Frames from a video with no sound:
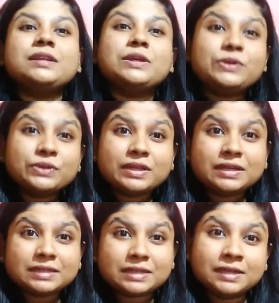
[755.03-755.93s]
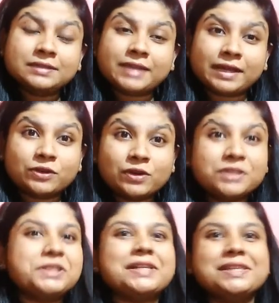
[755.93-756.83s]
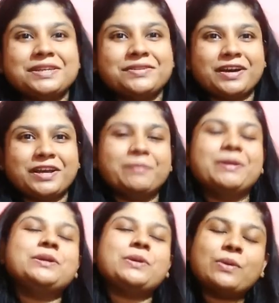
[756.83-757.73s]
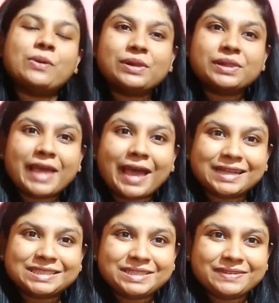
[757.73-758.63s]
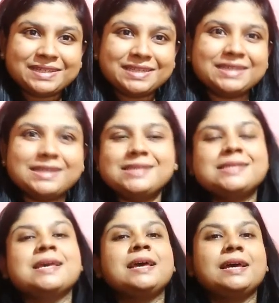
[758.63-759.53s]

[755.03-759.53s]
Due to the technological environment, all the activities